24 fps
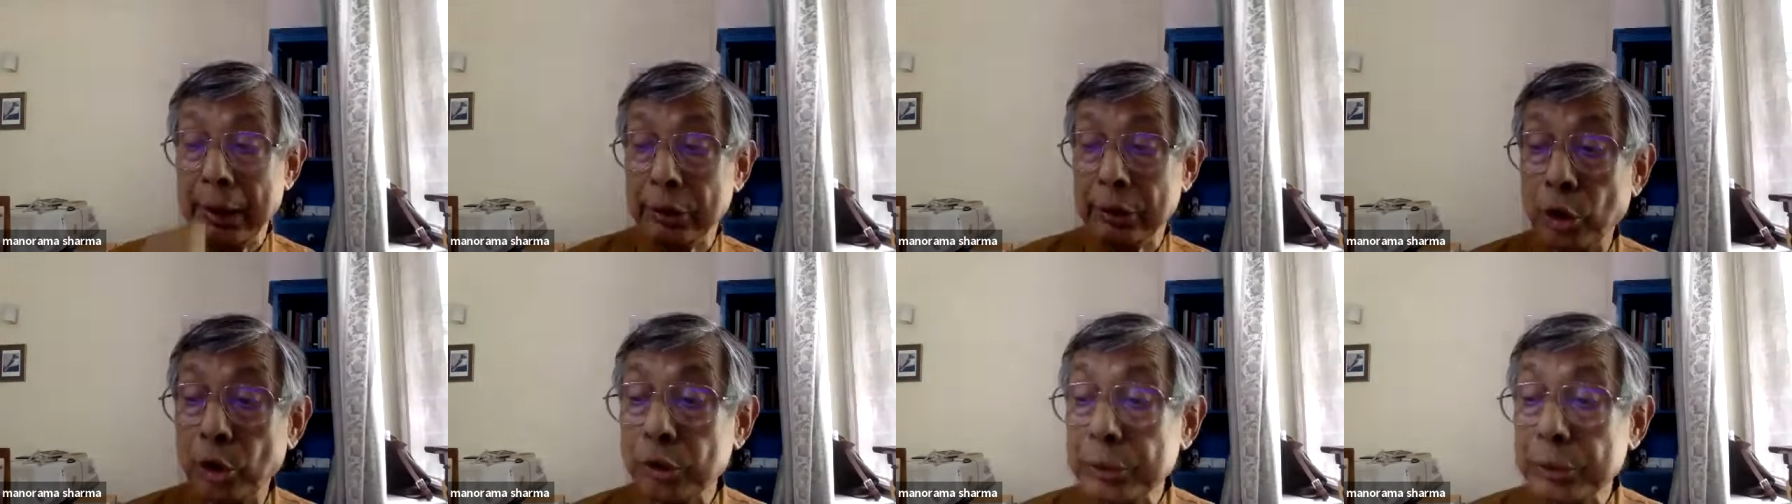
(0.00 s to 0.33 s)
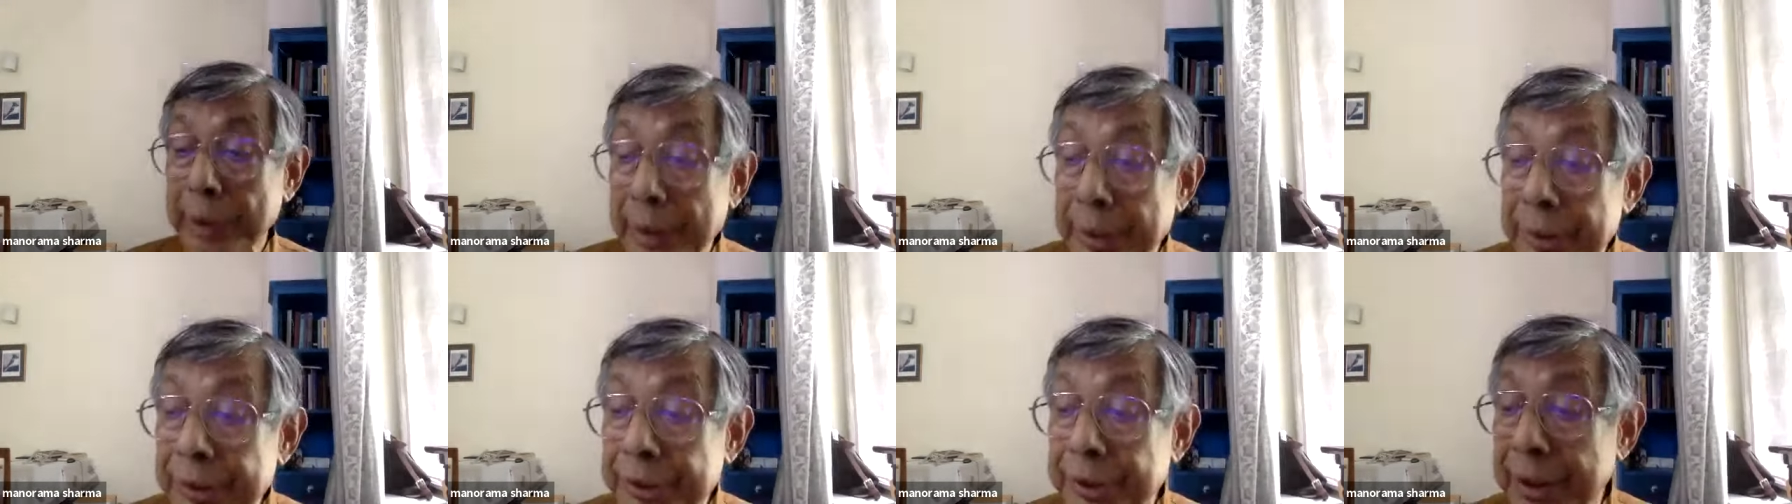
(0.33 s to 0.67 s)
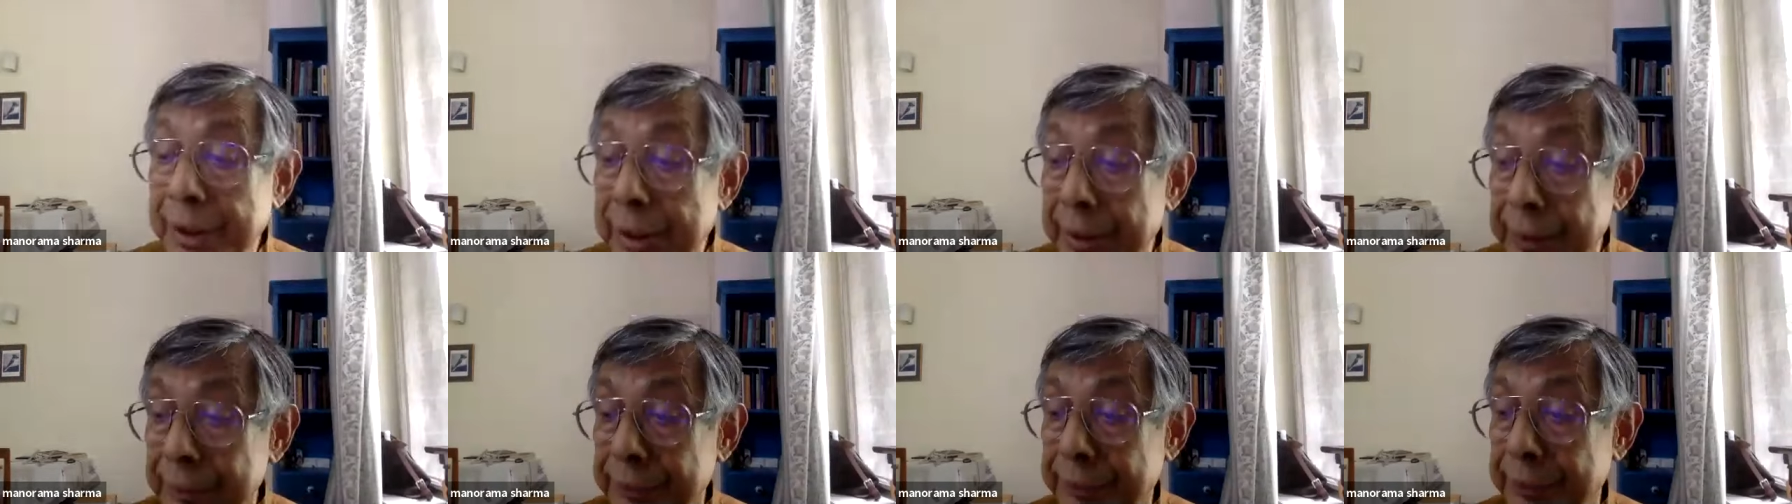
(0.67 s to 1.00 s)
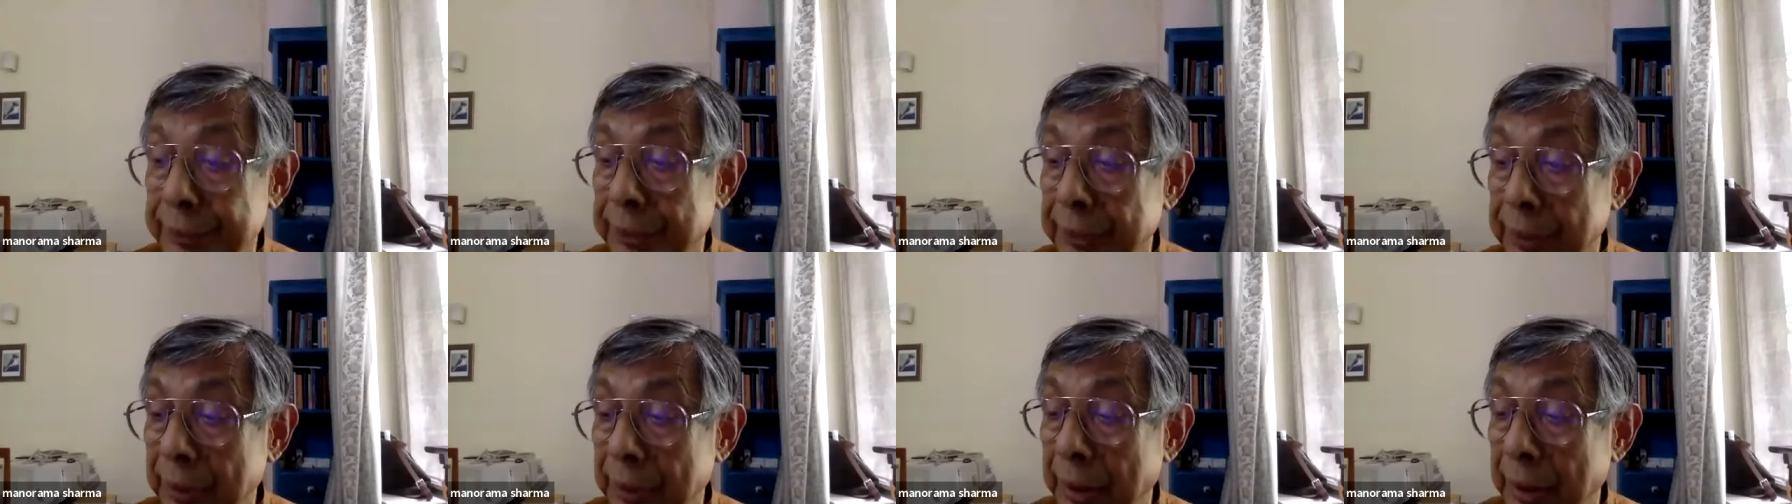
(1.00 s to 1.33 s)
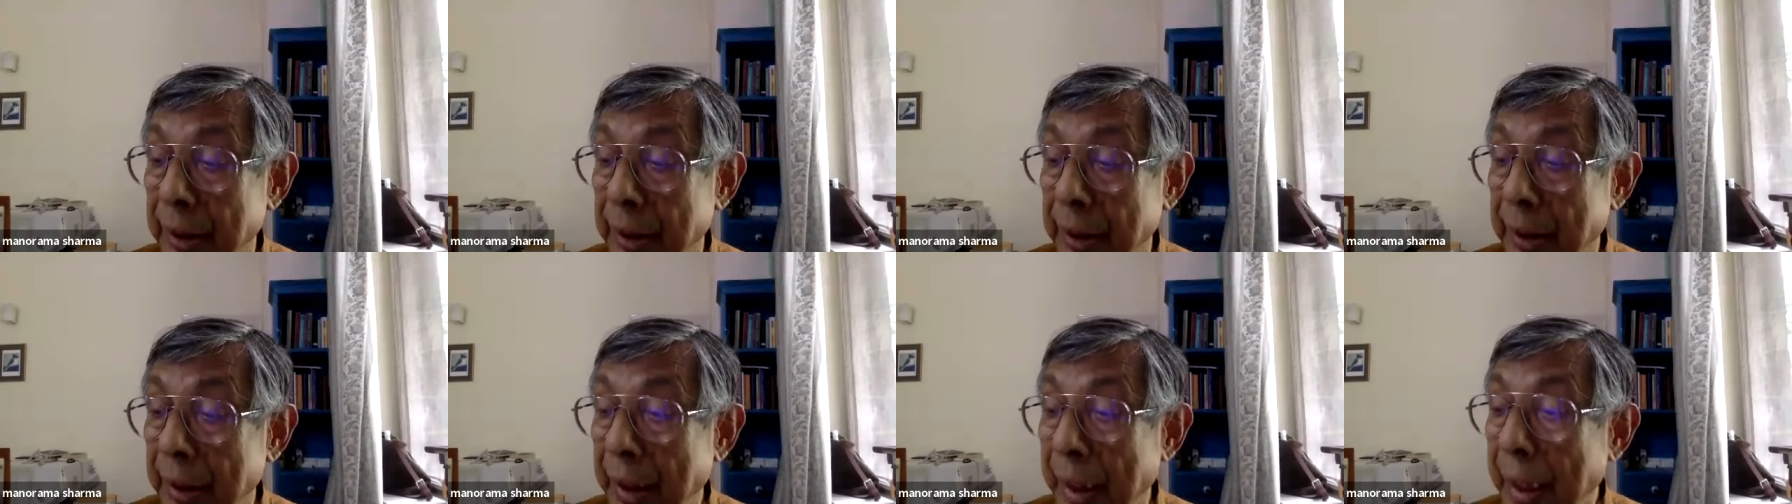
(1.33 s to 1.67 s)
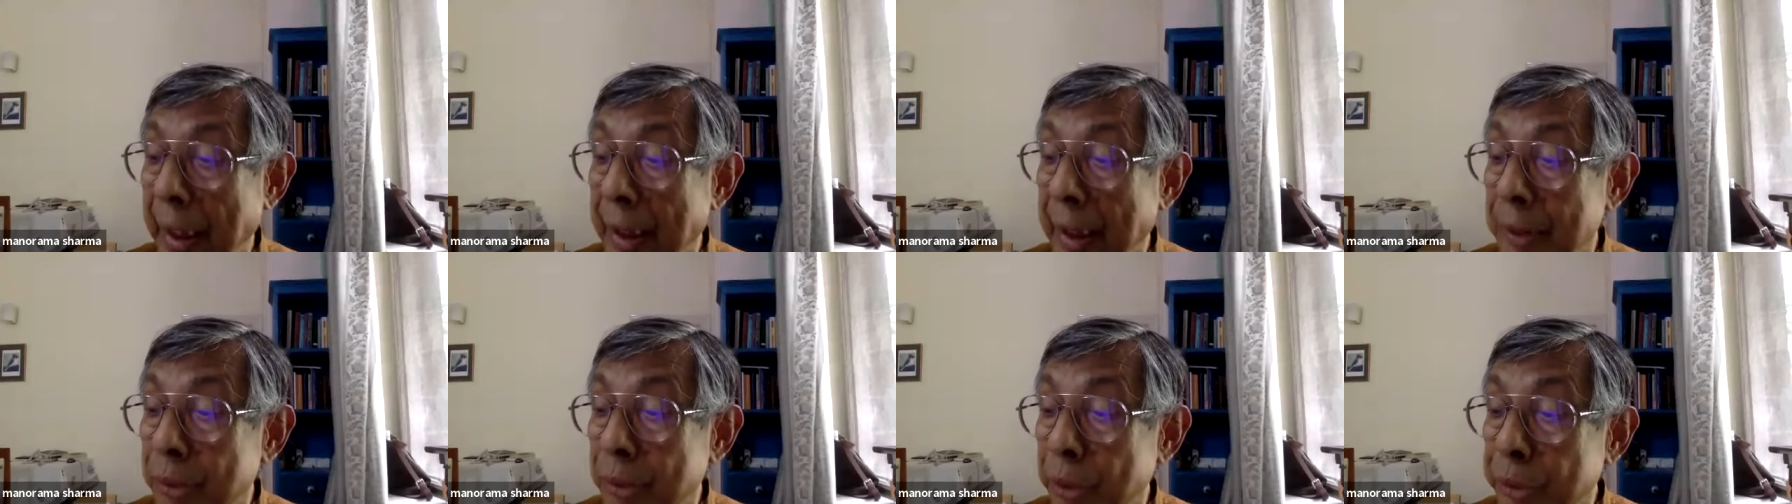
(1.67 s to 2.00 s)
Those increase
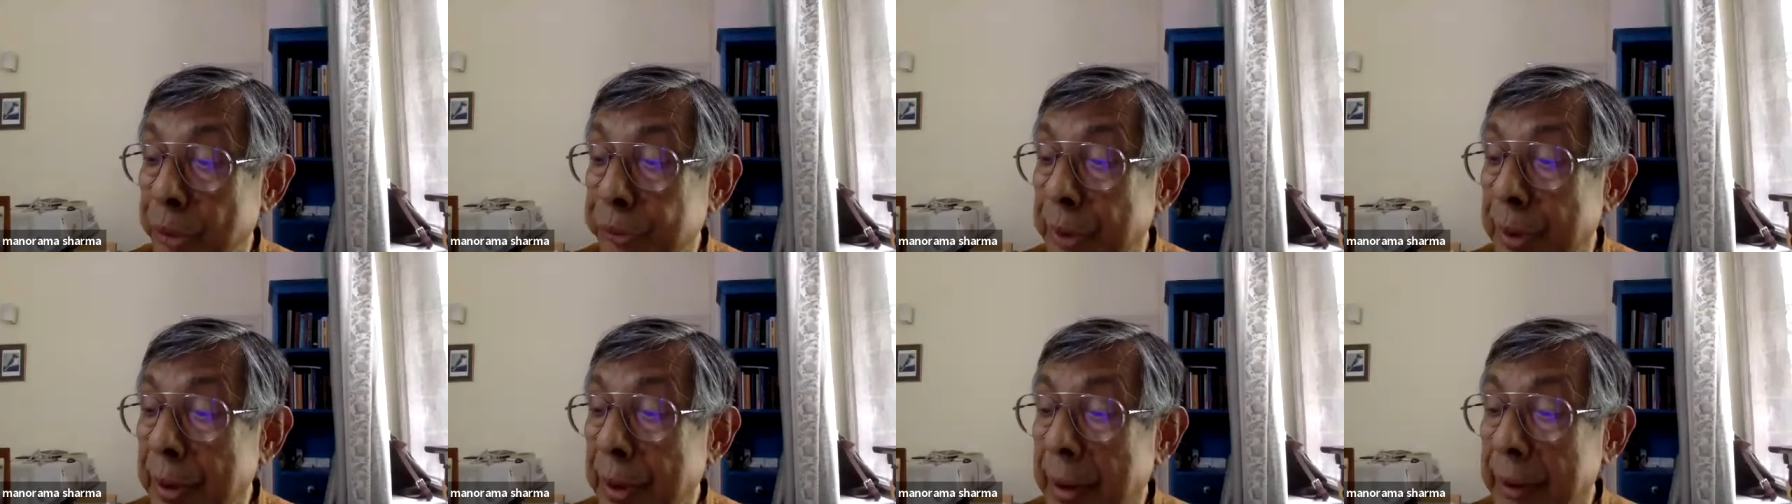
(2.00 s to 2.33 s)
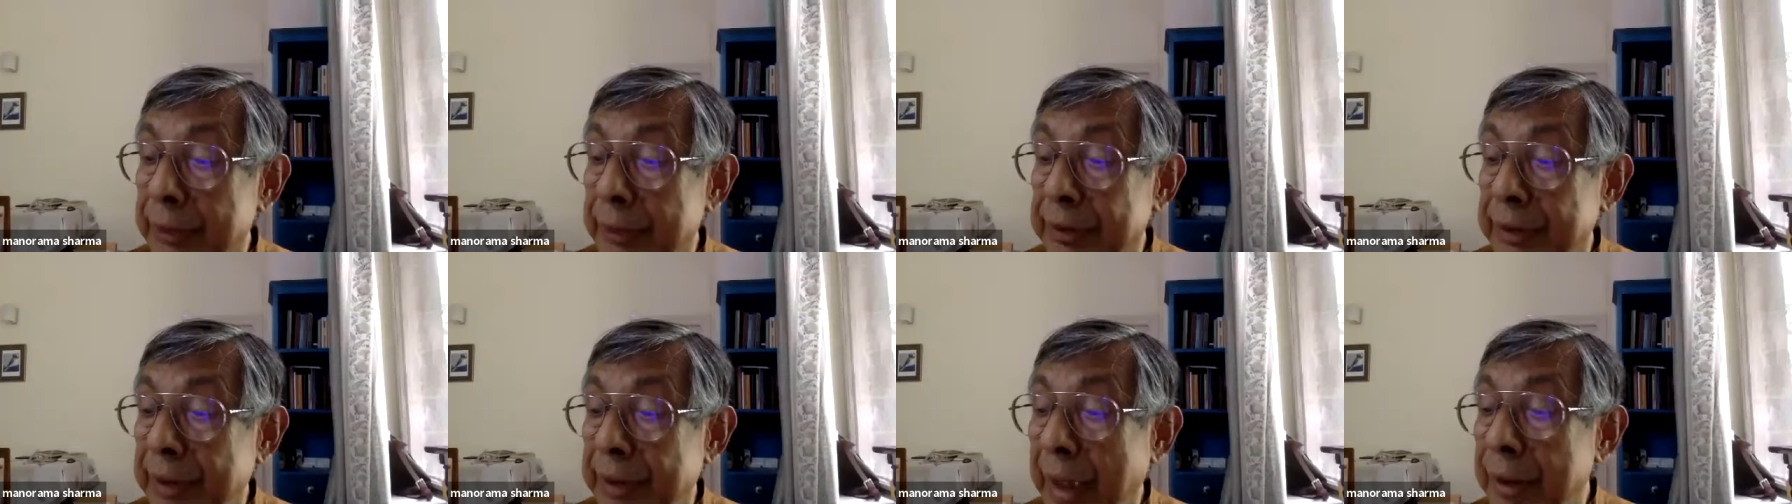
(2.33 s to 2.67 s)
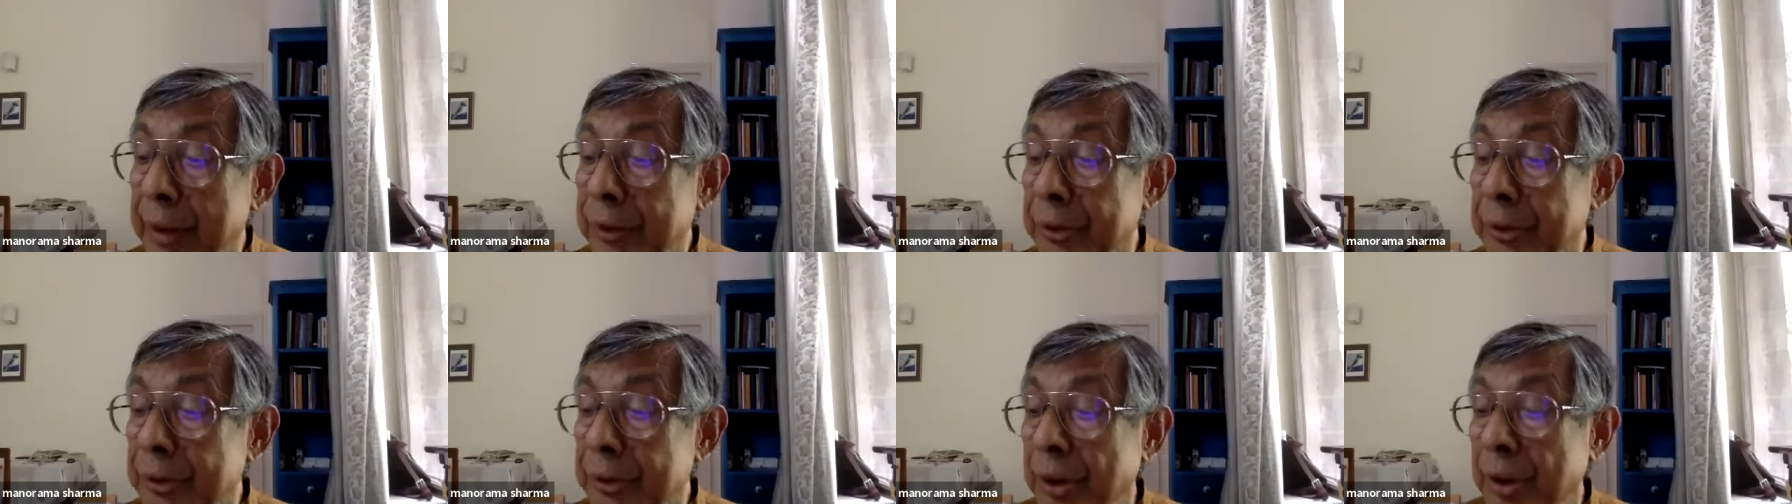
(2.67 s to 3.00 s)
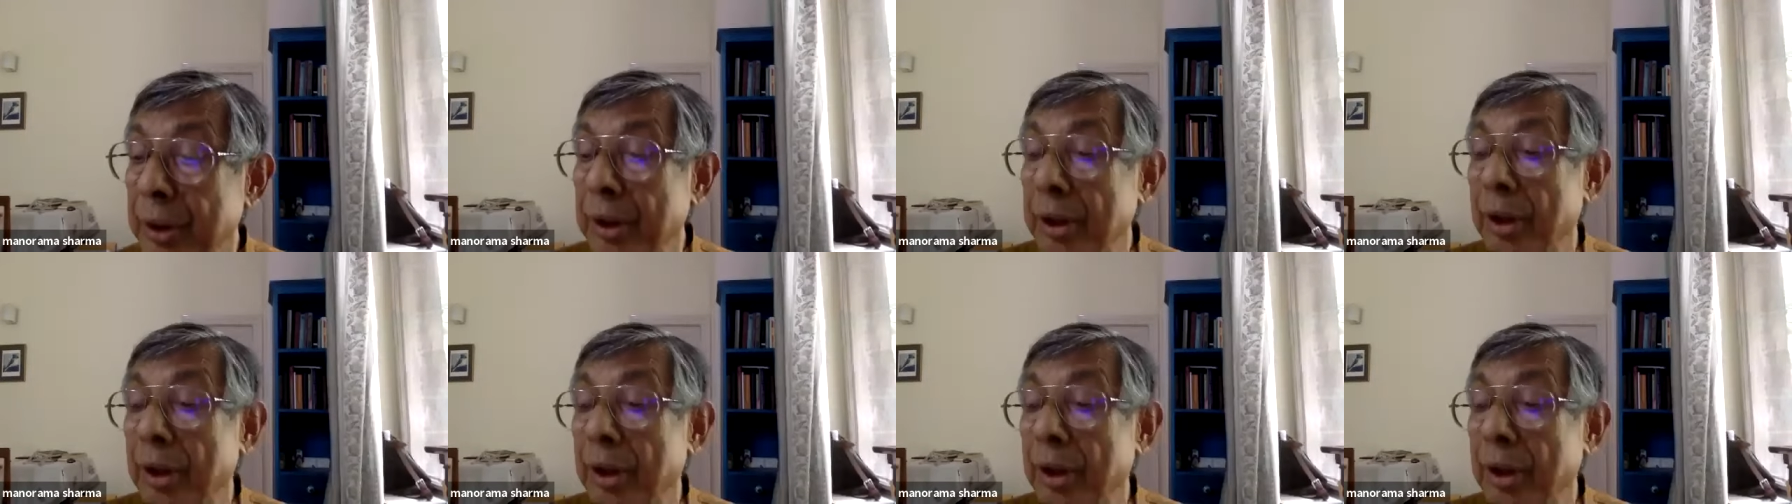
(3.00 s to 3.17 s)
and which are the states